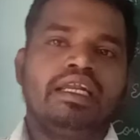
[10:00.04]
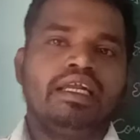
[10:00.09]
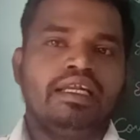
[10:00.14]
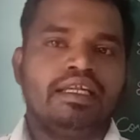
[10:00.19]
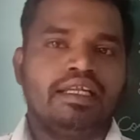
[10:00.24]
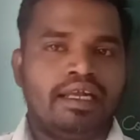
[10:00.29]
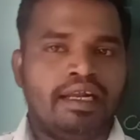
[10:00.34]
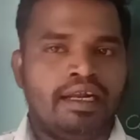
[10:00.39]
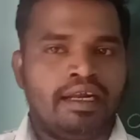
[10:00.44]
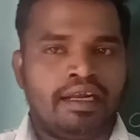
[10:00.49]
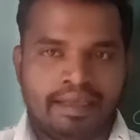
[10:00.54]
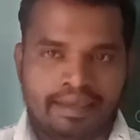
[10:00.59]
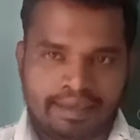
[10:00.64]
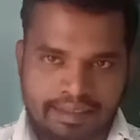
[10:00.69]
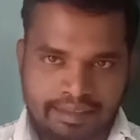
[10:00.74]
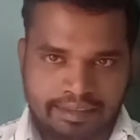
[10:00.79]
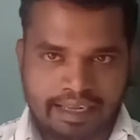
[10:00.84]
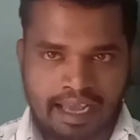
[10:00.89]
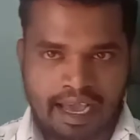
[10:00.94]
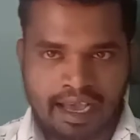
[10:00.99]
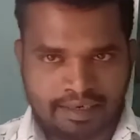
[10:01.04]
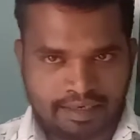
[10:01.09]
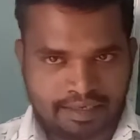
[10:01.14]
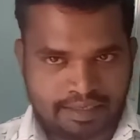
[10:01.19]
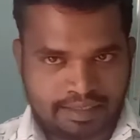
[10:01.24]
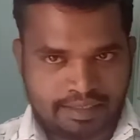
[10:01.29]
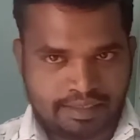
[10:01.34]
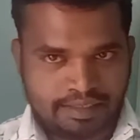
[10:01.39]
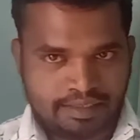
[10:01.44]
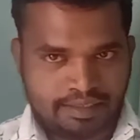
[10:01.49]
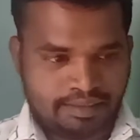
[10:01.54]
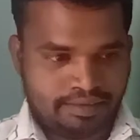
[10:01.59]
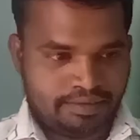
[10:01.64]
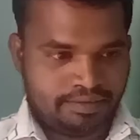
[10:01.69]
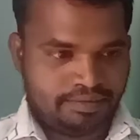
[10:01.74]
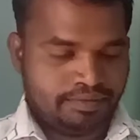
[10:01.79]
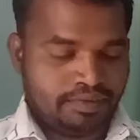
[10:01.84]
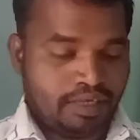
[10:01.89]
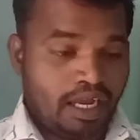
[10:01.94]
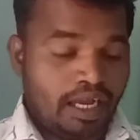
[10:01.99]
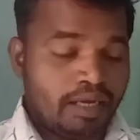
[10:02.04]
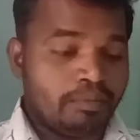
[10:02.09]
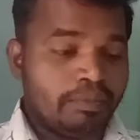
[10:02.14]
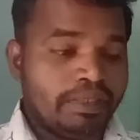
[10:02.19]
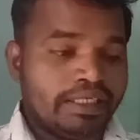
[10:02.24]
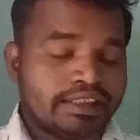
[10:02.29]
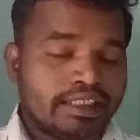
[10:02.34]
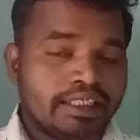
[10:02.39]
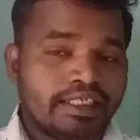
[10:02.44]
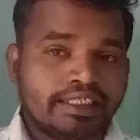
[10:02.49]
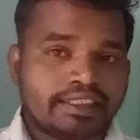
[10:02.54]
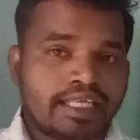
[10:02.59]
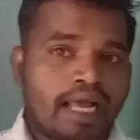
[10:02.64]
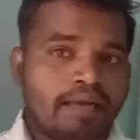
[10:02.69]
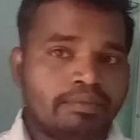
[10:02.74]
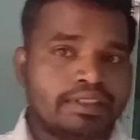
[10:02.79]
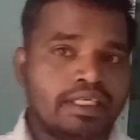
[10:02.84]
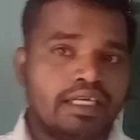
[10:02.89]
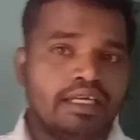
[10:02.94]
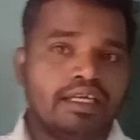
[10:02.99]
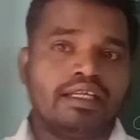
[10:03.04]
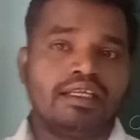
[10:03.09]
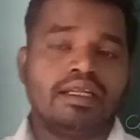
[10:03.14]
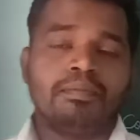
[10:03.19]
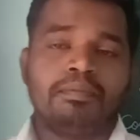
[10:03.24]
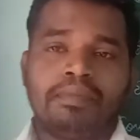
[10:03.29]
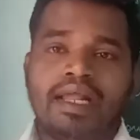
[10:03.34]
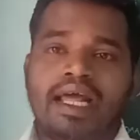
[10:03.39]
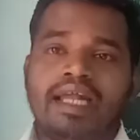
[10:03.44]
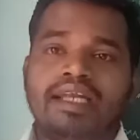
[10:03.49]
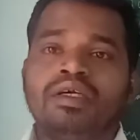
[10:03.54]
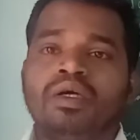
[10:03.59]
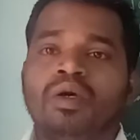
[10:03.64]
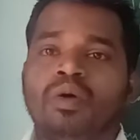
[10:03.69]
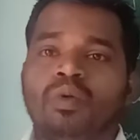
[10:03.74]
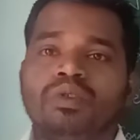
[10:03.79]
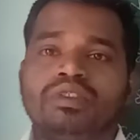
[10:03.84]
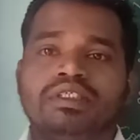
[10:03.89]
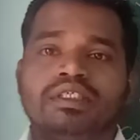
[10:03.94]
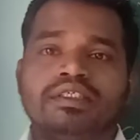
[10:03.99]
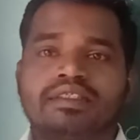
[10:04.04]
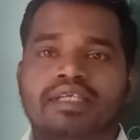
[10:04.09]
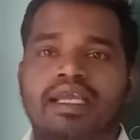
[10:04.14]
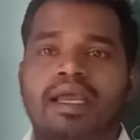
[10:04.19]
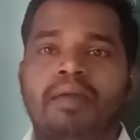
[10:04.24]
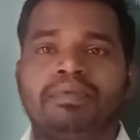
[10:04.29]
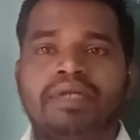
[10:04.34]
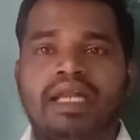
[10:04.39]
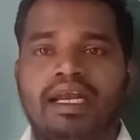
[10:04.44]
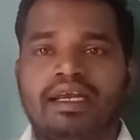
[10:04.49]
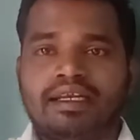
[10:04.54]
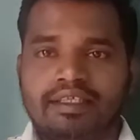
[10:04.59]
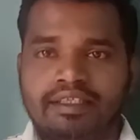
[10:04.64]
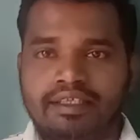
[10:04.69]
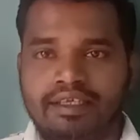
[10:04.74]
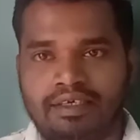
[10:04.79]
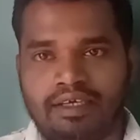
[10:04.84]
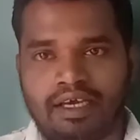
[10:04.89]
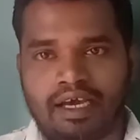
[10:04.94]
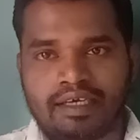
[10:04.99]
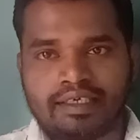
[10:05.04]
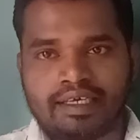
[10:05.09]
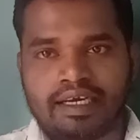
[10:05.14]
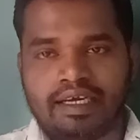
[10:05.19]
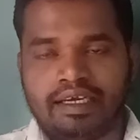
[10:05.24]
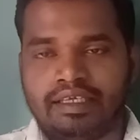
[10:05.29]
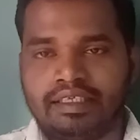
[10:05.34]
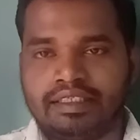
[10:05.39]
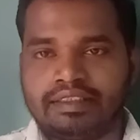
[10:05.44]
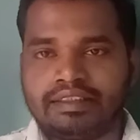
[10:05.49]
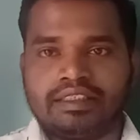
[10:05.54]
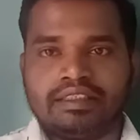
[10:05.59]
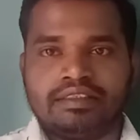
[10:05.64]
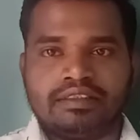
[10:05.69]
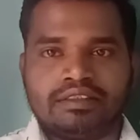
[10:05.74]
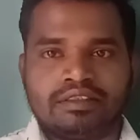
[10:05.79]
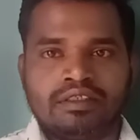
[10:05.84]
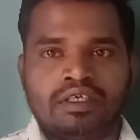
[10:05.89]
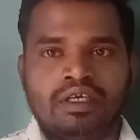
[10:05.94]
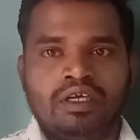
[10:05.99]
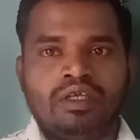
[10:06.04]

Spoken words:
in the dark. I mean, it is absent in the plant which is kept under the dark conditions.